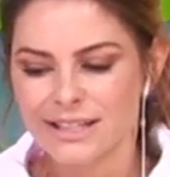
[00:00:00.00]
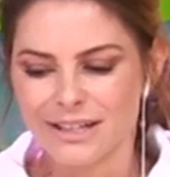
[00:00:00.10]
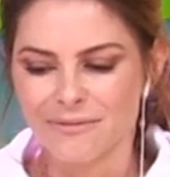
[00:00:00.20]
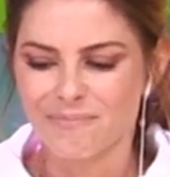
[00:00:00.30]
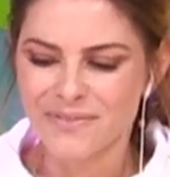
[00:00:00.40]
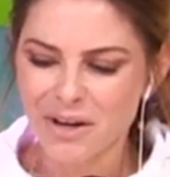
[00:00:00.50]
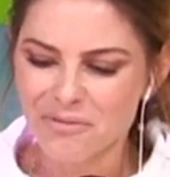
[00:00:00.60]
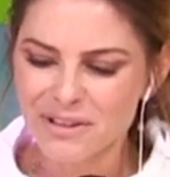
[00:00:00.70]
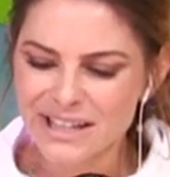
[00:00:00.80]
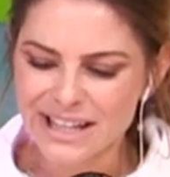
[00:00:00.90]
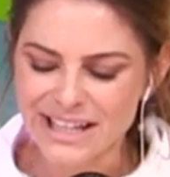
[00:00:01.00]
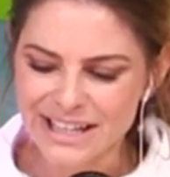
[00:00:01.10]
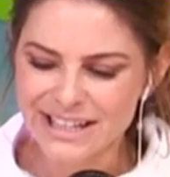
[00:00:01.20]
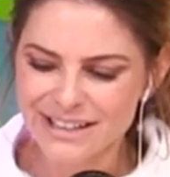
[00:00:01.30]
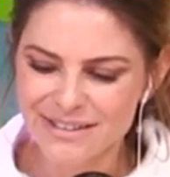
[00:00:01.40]
you know, not really
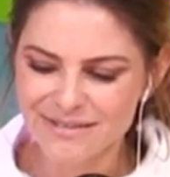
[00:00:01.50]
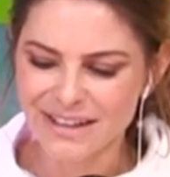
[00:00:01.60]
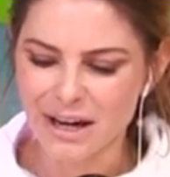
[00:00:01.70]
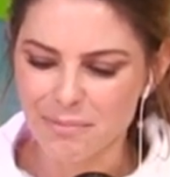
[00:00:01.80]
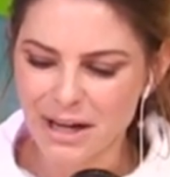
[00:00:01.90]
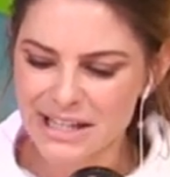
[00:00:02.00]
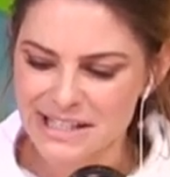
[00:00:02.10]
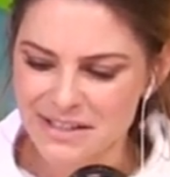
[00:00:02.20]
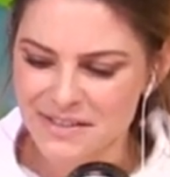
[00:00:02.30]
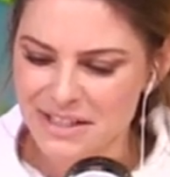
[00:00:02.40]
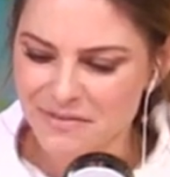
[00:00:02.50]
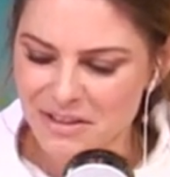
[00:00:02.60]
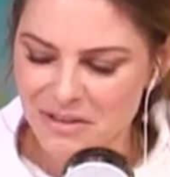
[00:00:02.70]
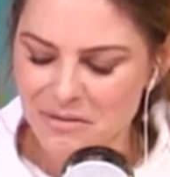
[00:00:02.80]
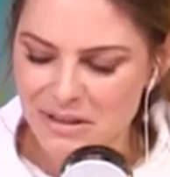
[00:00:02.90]
like a lot of positive stuff
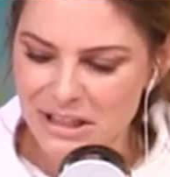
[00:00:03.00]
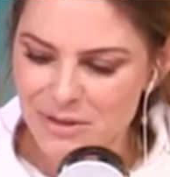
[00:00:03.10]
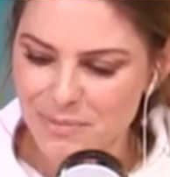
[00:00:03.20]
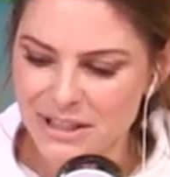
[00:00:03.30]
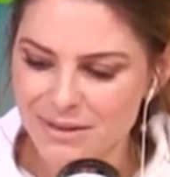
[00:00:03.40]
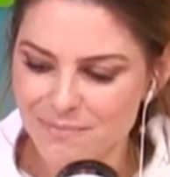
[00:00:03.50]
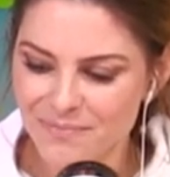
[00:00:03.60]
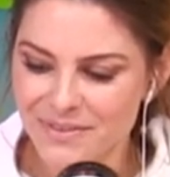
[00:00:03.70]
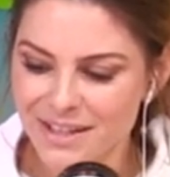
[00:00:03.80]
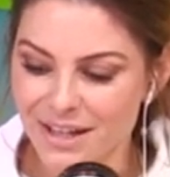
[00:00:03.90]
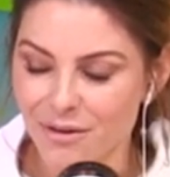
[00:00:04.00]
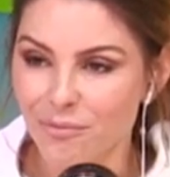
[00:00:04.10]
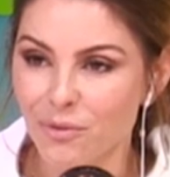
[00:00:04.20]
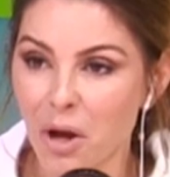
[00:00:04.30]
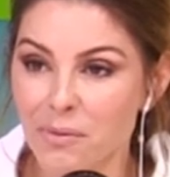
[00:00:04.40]
there to watch, but you
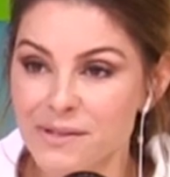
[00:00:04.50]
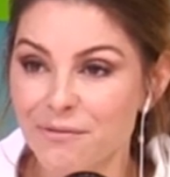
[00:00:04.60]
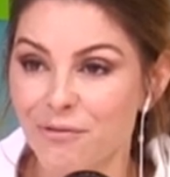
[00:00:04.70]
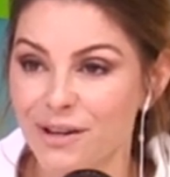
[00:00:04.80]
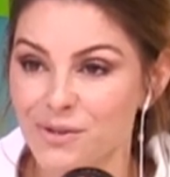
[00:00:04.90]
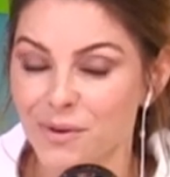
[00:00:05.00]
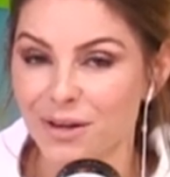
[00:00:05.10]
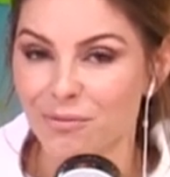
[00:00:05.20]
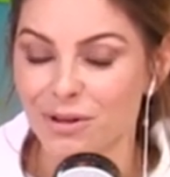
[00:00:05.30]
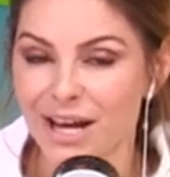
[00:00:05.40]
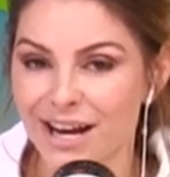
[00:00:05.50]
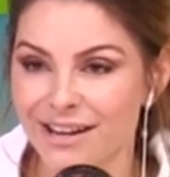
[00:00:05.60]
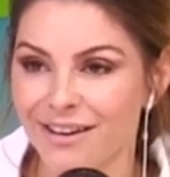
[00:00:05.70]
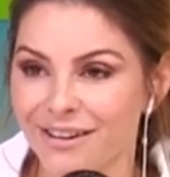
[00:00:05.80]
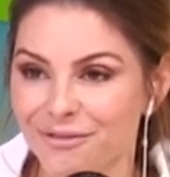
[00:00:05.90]
know, we always have friends we can
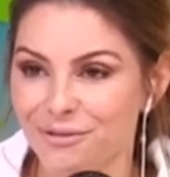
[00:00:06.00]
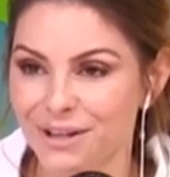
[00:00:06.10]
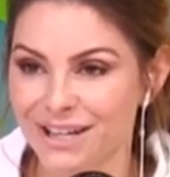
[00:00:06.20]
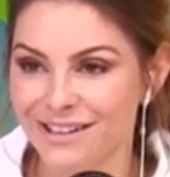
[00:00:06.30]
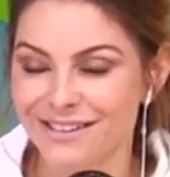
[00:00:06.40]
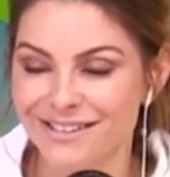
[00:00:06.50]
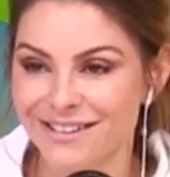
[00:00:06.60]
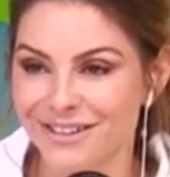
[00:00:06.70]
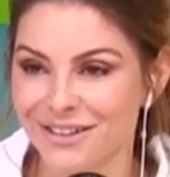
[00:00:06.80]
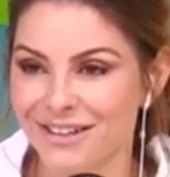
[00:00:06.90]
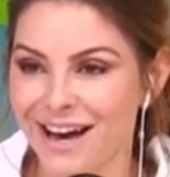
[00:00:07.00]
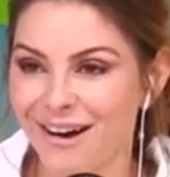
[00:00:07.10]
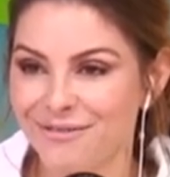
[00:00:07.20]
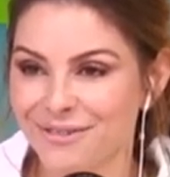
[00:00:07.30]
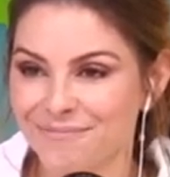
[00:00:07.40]
rely on if we need a, a Ozark
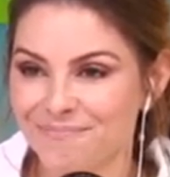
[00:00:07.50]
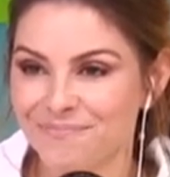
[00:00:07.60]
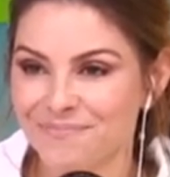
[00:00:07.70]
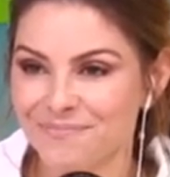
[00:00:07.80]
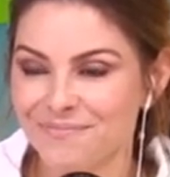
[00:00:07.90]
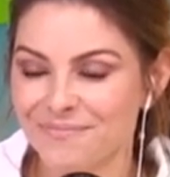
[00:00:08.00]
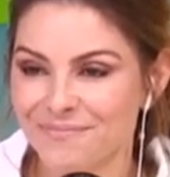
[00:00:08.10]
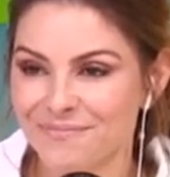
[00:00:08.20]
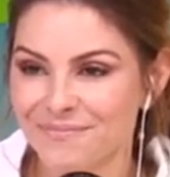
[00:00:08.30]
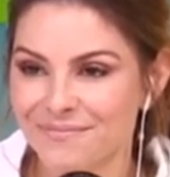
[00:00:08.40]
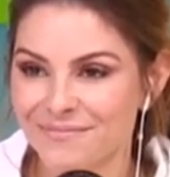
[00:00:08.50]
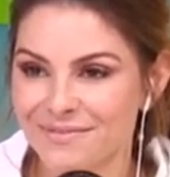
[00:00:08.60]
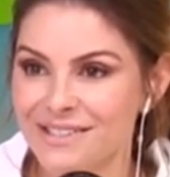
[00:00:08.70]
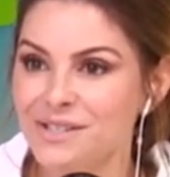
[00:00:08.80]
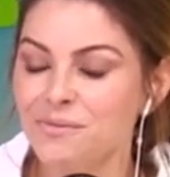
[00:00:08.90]
season three comes out
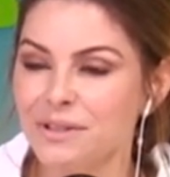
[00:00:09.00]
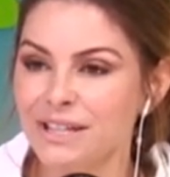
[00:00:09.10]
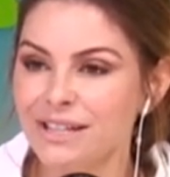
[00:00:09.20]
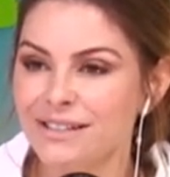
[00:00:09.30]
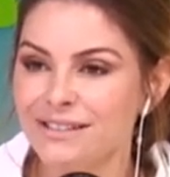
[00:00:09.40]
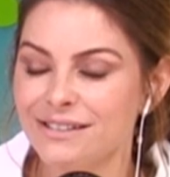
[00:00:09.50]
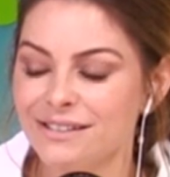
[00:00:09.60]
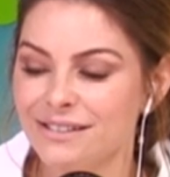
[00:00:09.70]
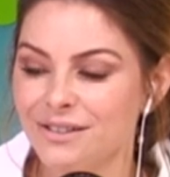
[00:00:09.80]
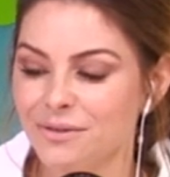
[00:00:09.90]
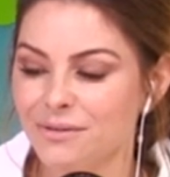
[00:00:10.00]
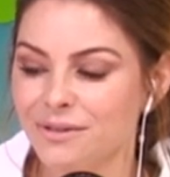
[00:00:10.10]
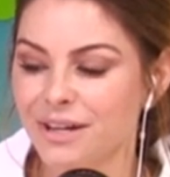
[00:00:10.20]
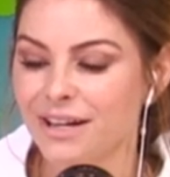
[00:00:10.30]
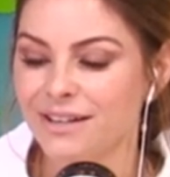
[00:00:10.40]
tomorrow. Does it really? Yeah. Oh,
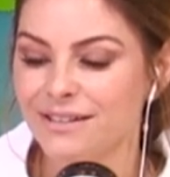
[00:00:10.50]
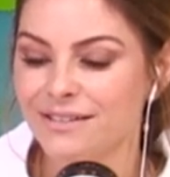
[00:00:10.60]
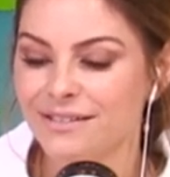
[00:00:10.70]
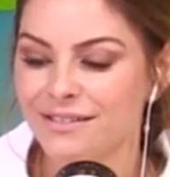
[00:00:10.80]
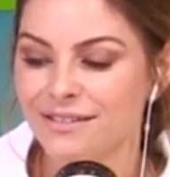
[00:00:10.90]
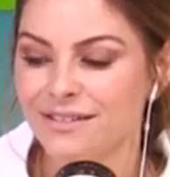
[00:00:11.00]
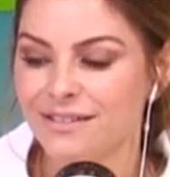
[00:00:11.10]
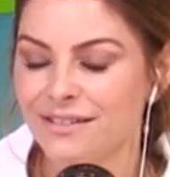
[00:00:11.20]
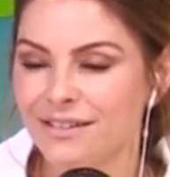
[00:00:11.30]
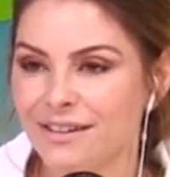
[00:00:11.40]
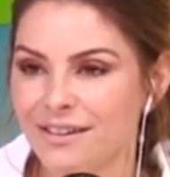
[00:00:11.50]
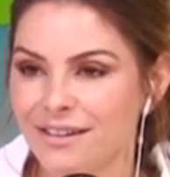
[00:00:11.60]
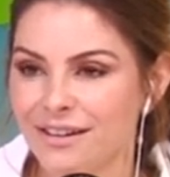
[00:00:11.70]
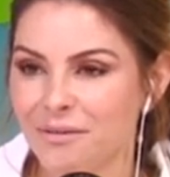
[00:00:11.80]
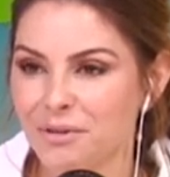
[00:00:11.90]
okay. Yeah, so that's that's
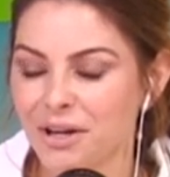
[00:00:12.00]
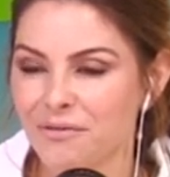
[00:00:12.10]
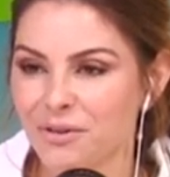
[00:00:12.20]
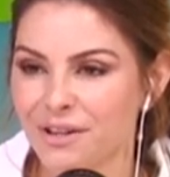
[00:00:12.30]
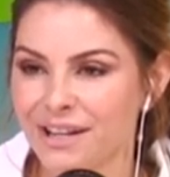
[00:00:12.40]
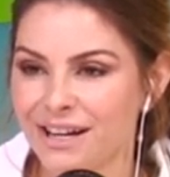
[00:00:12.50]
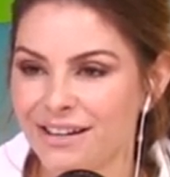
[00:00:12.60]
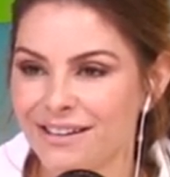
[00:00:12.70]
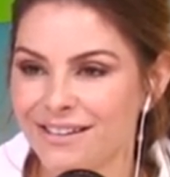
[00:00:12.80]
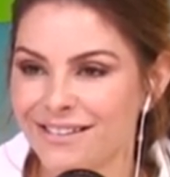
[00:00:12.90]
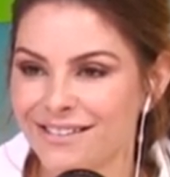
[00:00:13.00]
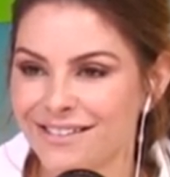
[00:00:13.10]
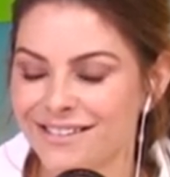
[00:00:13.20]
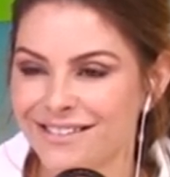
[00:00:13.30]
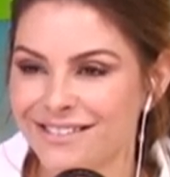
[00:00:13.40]
I'm cool. That's a fun that. one.
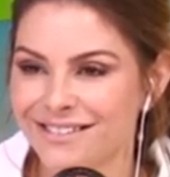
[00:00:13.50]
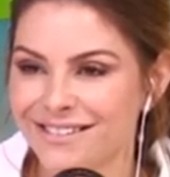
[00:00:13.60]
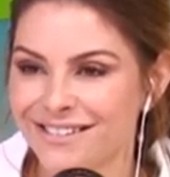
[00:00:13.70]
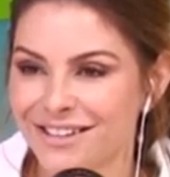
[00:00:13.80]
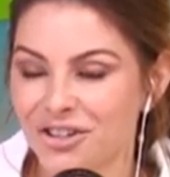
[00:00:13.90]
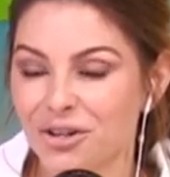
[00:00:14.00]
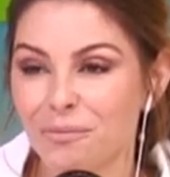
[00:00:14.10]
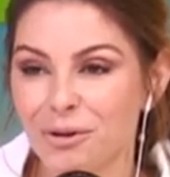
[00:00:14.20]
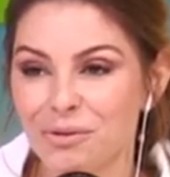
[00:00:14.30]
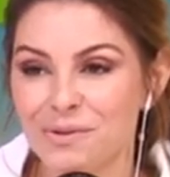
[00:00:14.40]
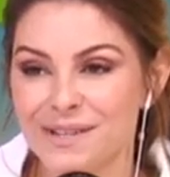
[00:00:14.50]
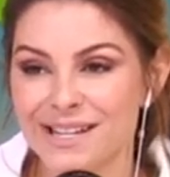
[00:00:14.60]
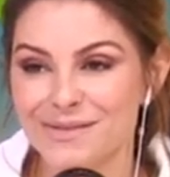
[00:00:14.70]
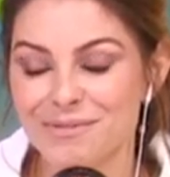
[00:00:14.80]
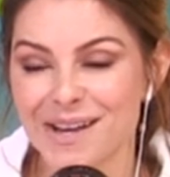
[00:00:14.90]
Yeah, everyone get down on. If Curb Your
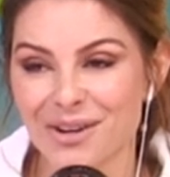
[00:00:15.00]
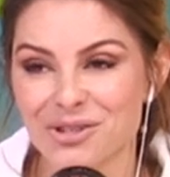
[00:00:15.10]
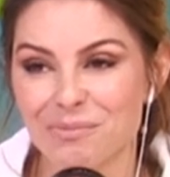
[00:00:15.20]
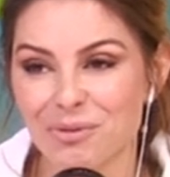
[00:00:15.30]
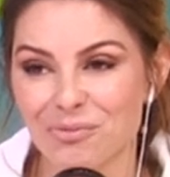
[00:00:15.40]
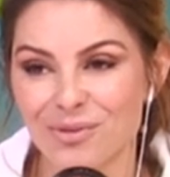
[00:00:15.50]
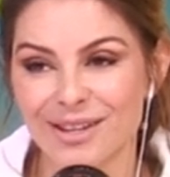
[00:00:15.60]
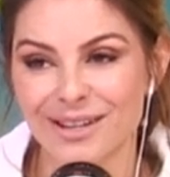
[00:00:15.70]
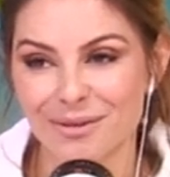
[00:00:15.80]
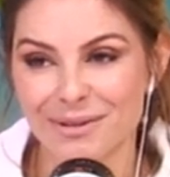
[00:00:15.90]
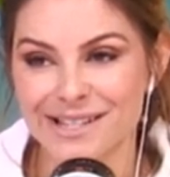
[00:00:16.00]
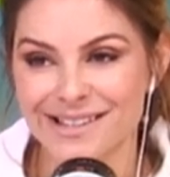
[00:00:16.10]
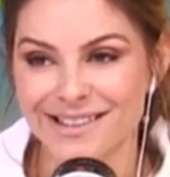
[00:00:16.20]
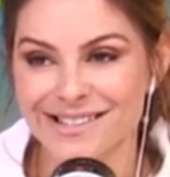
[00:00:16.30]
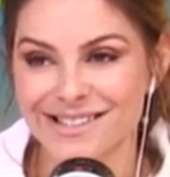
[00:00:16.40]
Enthusiasm has actually been really
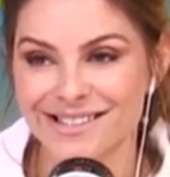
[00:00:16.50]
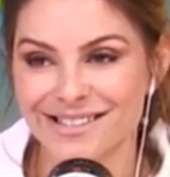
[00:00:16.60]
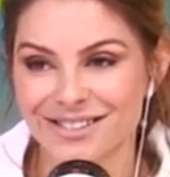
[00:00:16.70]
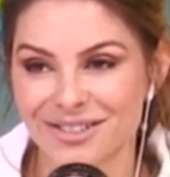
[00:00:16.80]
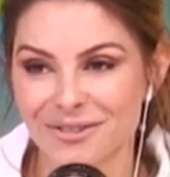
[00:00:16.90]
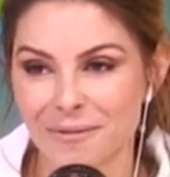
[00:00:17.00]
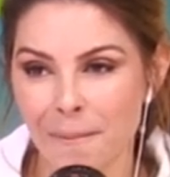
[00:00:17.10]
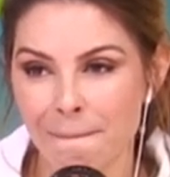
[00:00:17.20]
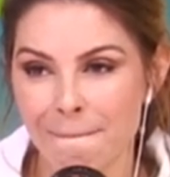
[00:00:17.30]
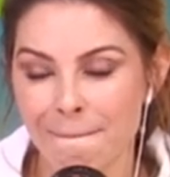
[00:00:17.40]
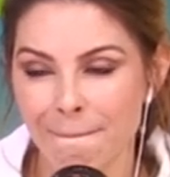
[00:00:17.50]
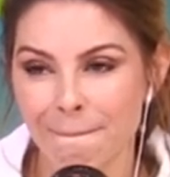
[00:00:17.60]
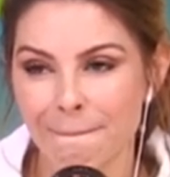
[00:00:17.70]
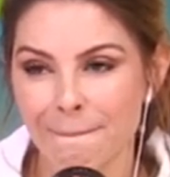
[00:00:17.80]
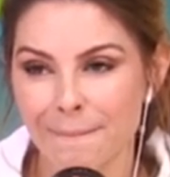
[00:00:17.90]
amazing this season too. Oh my God,
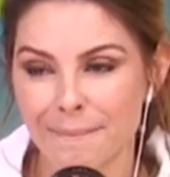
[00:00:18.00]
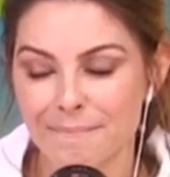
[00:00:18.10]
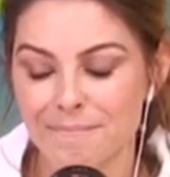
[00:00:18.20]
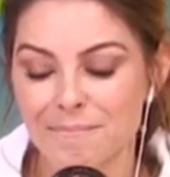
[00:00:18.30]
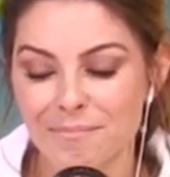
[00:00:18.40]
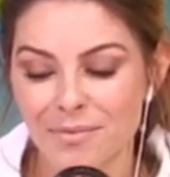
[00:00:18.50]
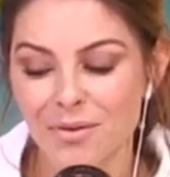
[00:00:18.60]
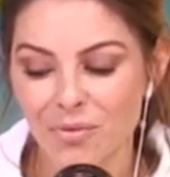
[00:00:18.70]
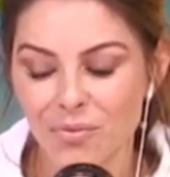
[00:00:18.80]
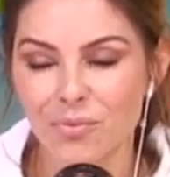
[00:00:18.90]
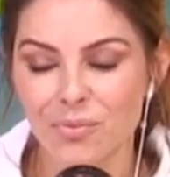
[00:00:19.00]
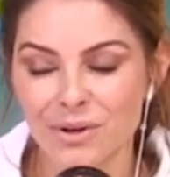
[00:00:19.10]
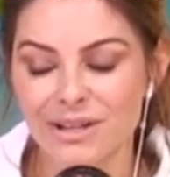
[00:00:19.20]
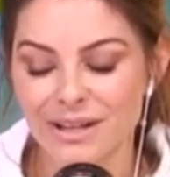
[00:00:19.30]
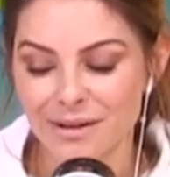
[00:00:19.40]
Larry David's the best.
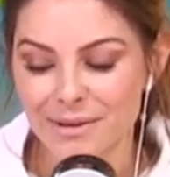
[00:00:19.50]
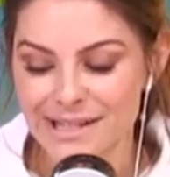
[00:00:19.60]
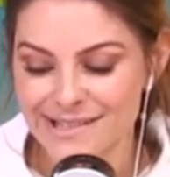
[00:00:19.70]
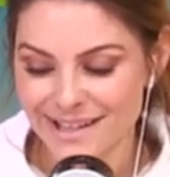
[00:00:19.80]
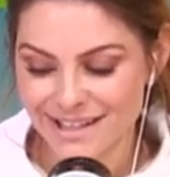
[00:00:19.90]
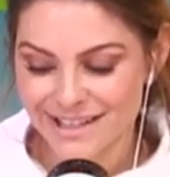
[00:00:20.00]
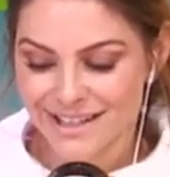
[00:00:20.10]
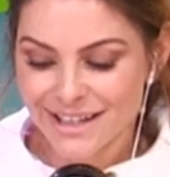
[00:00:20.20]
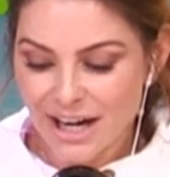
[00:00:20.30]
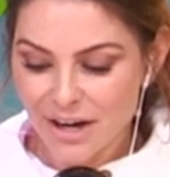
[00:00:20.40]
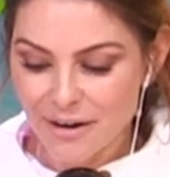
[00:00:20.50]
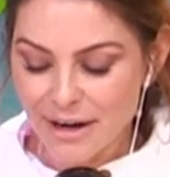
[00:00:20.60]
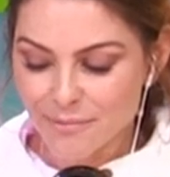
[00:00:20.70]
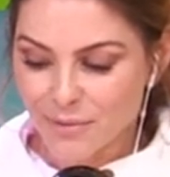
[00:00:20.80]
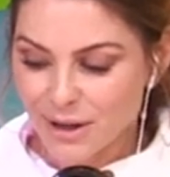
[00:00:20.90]
Really amazing. All
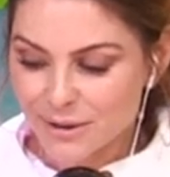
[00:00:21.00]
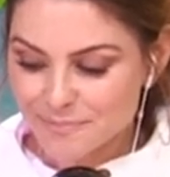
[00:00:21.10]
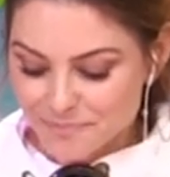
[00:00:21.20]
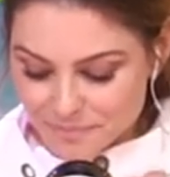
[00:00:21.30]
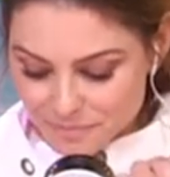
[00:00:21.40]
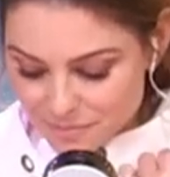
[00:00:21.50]
right, well,